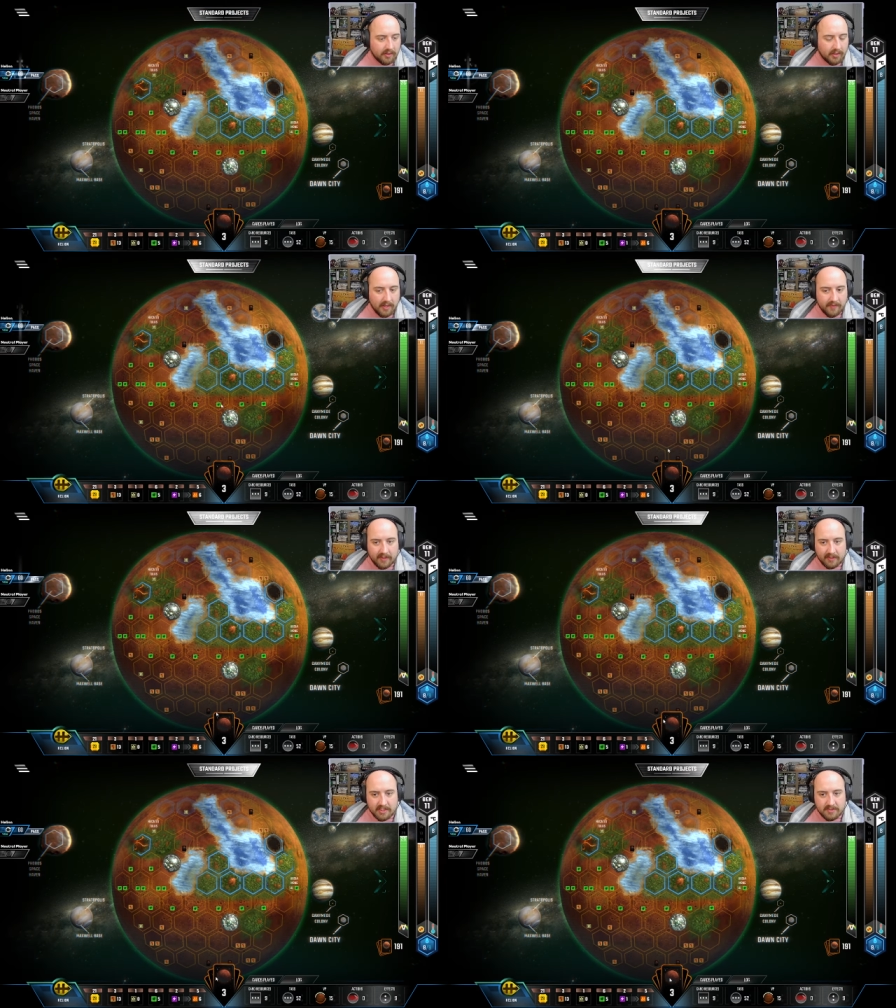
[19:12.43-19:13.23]
And
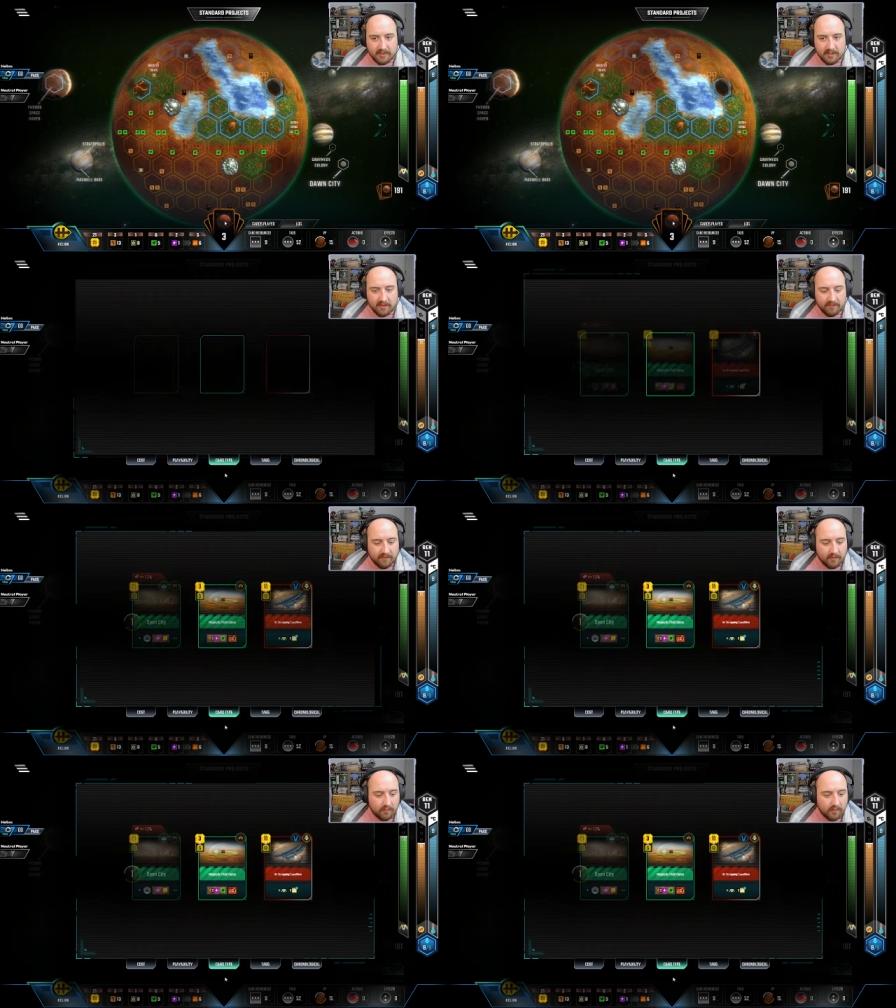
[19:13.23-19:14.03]
that gets me enough for
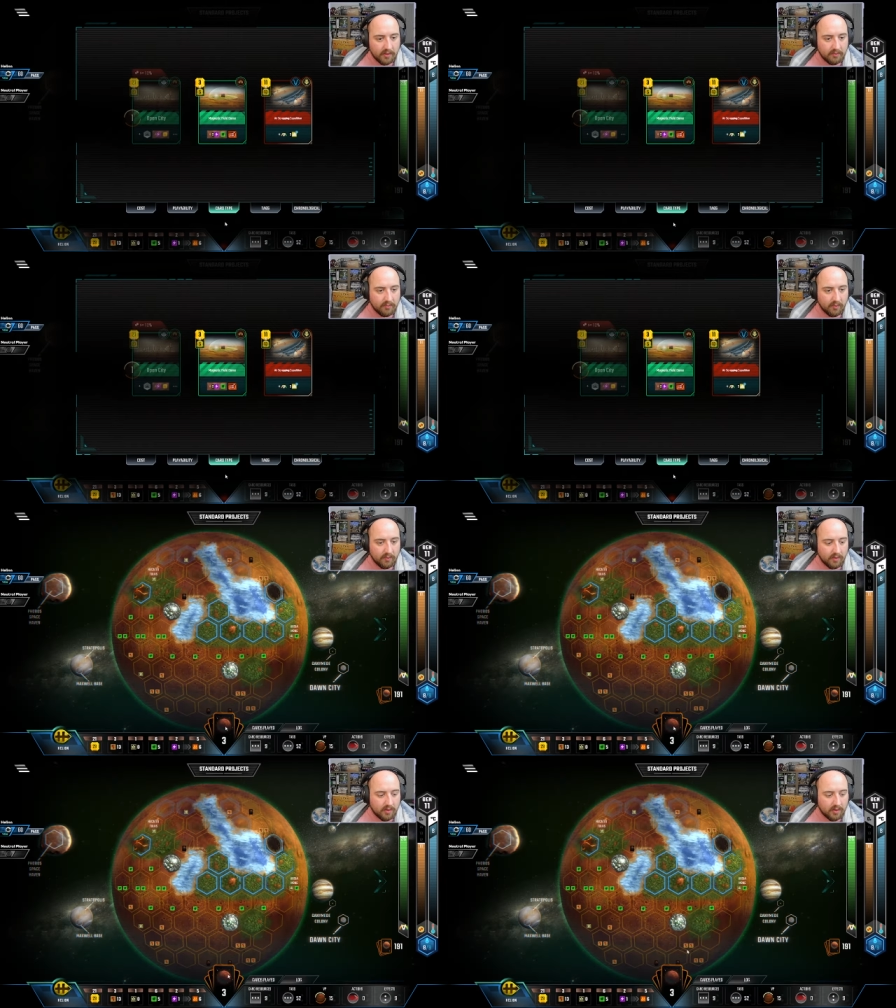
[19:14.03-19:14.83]
one
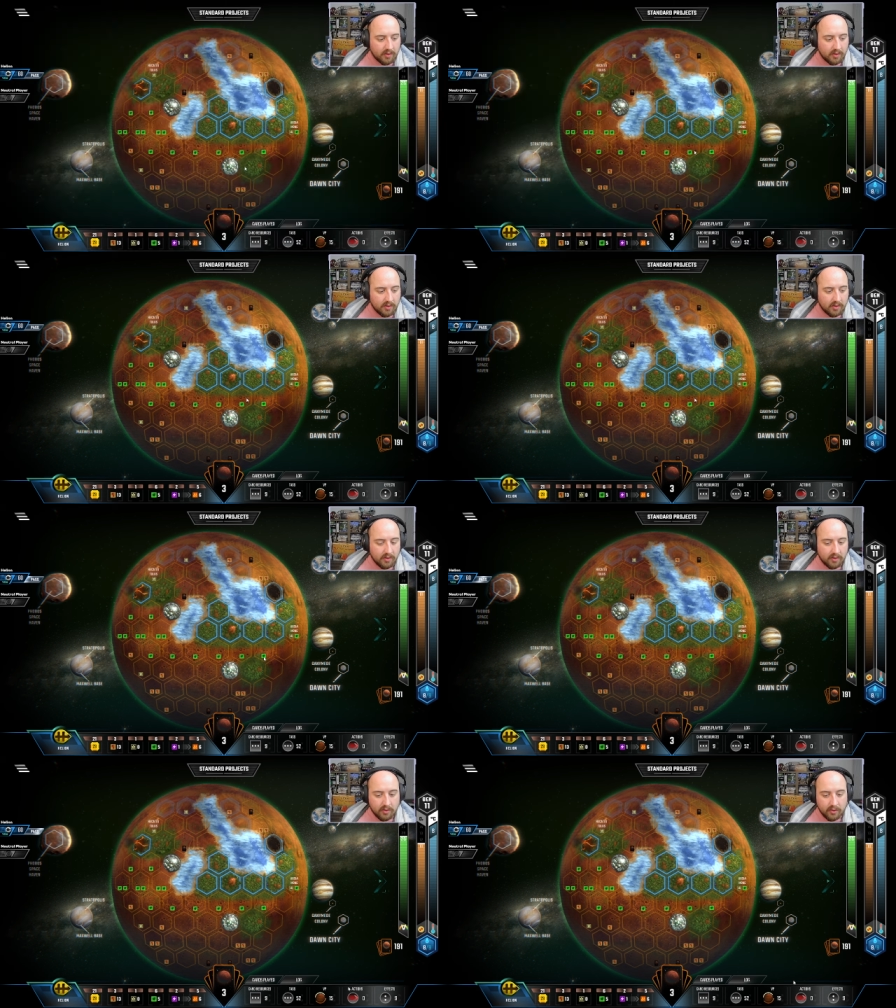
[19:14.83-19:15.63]
more
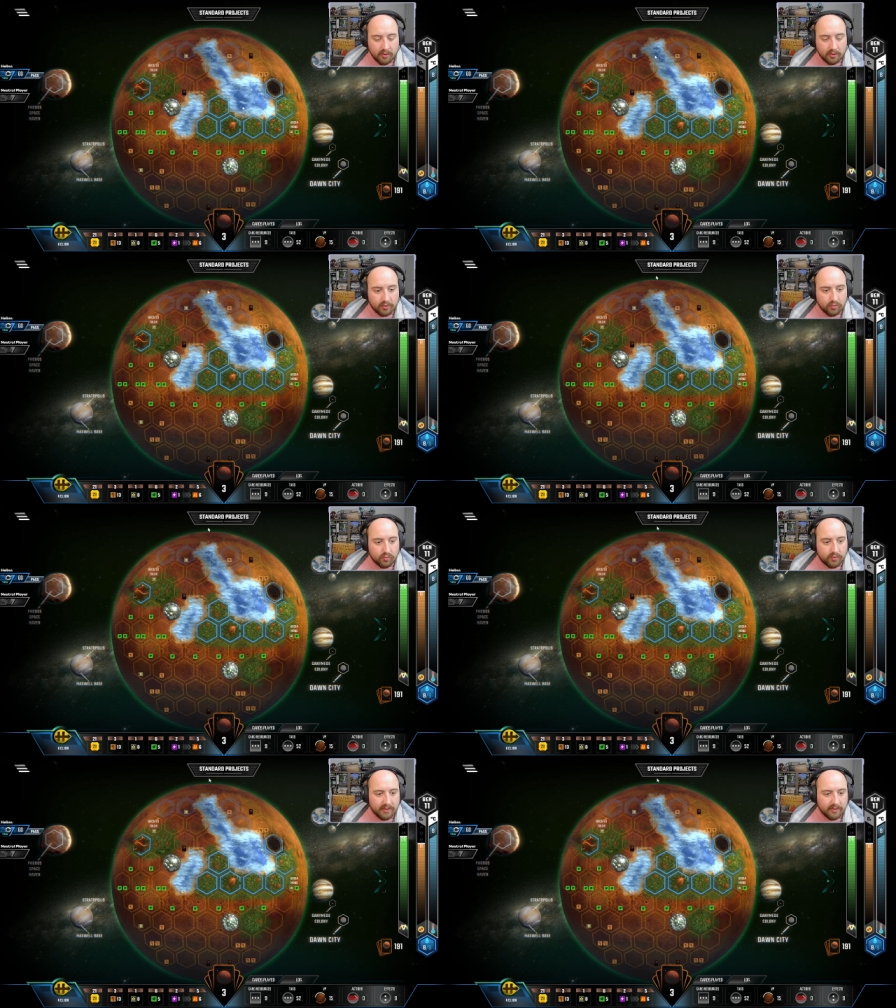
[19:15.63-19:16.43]

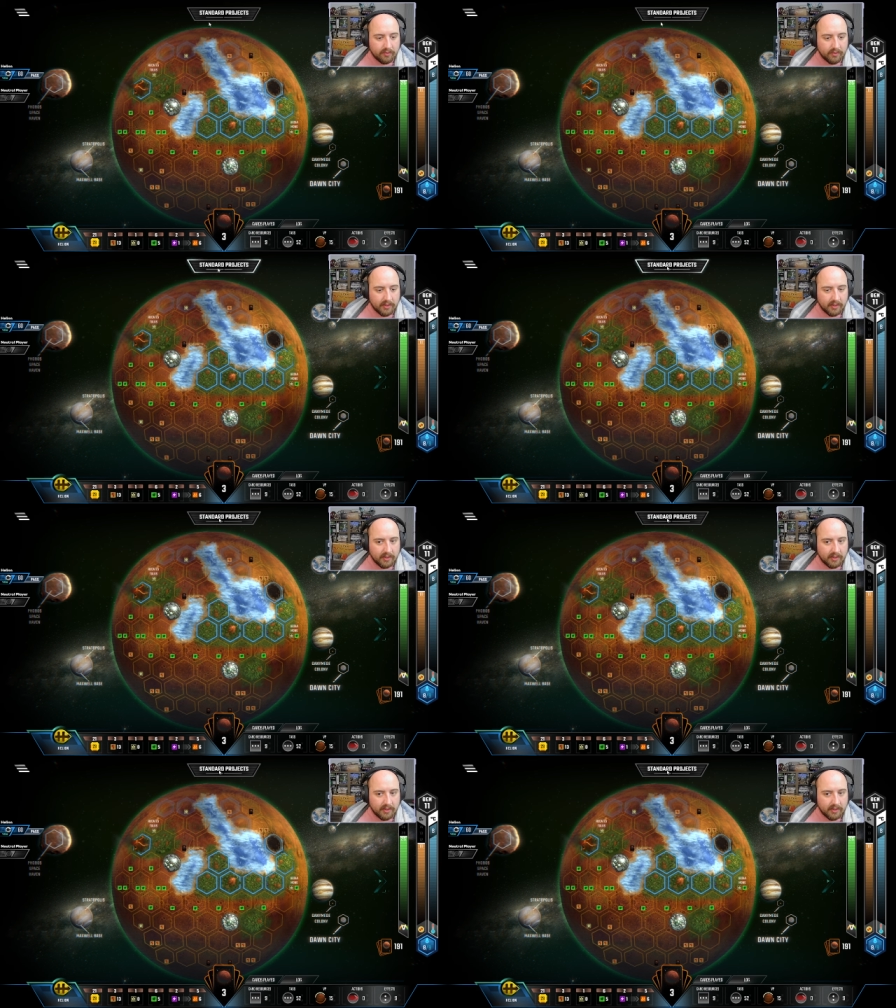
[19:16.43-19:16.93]
greenery.